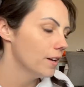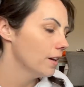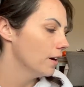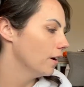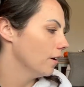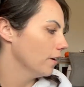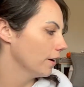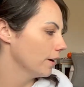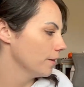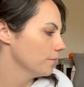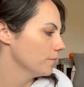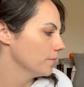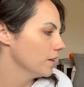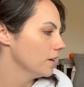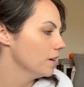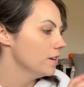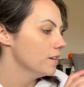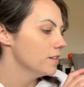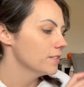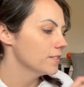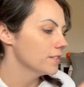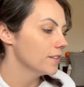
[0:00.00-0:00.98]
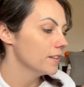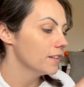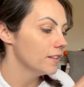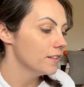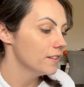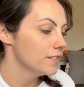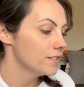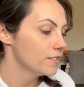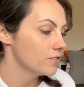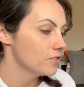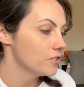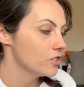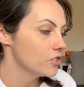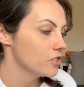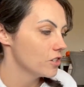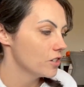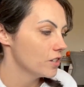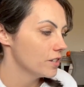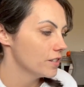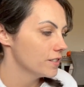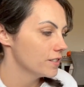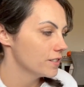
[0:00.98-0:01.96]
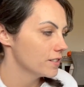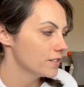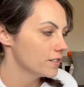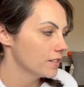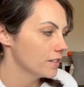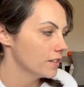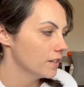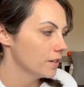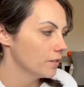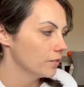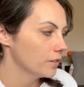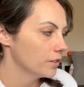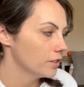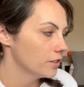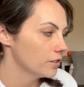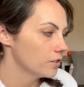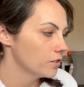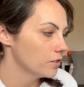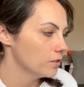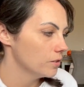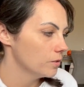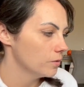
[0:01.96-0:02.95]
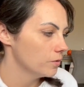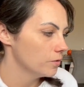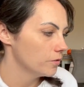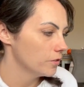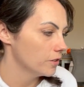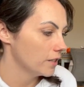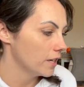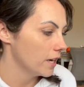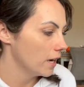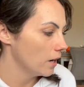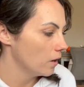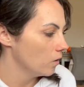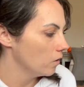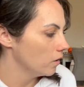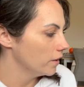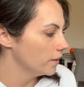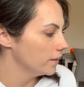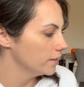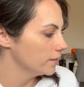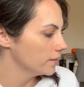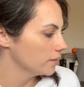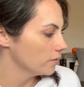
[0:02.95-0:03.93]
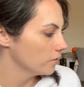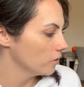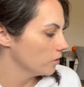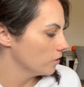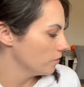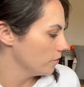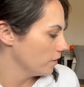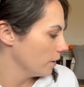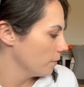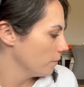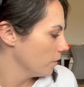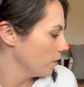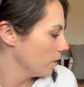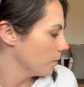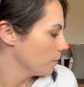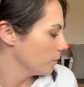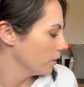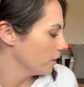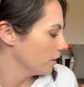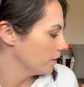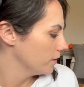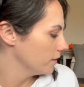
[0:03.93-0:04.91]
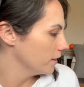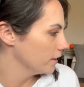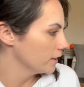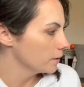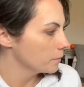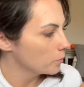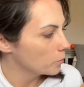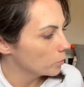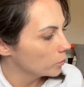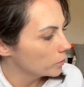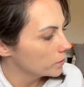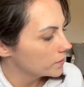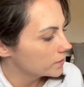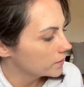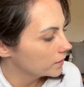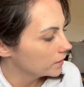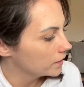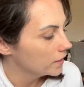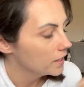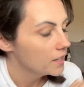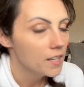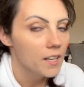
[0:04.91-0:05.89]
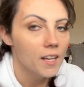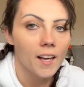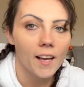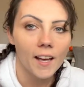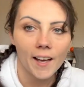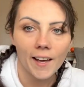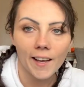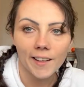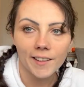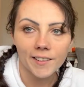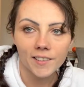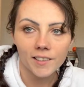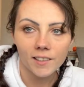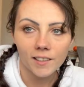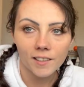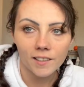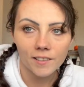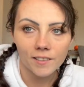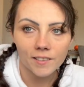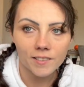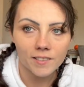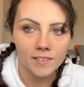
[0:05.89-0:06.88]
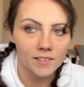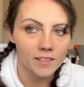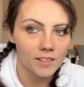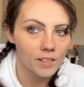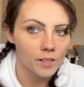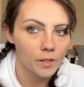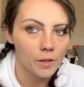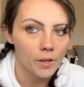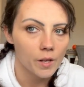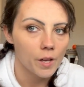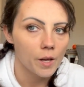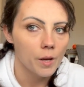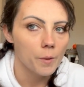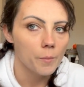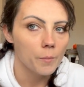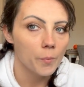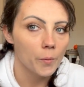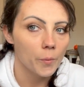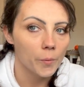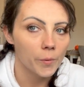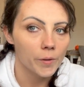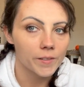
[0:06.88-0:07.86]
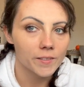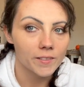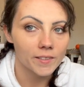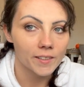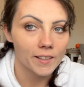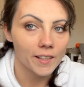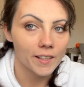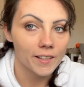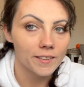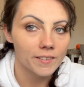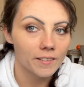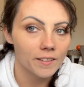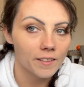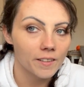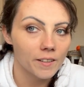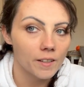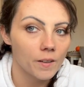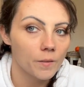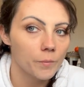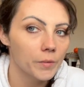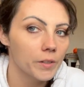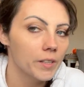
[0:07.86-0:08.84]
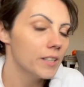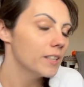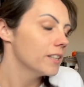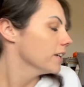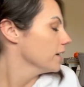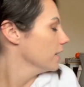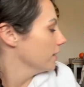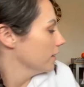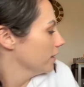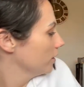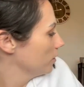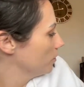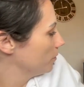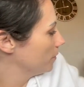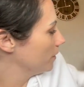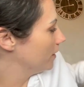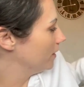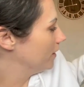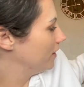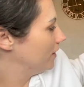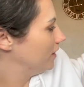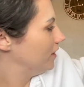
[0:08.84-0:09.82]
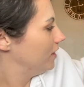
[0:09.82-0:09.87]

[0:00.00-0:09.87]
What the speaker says: Okay, so the last three jars that I'm going to do for now is I've got vampire blood, deadly poison, and arsenic poison, and I'm gonna get a little bit,